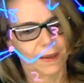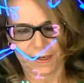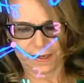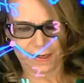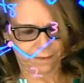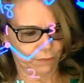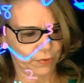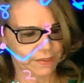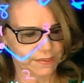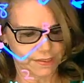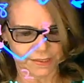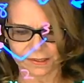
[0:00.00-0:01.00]
And we
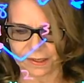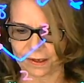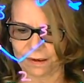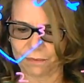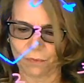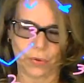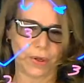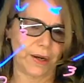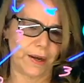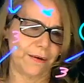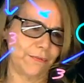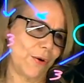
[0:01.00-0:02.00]
see that we
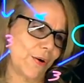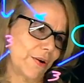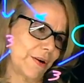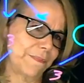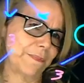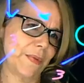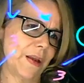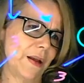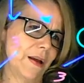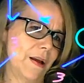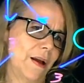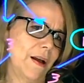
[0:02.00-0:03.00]
have our,
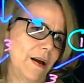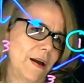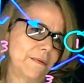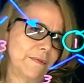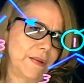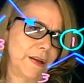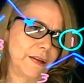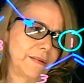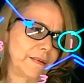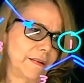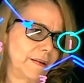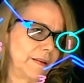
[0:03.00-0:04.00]
and this
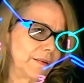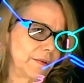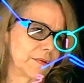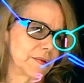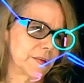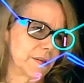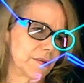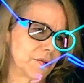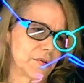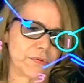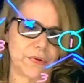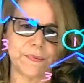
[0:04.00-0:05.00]
is your CH3.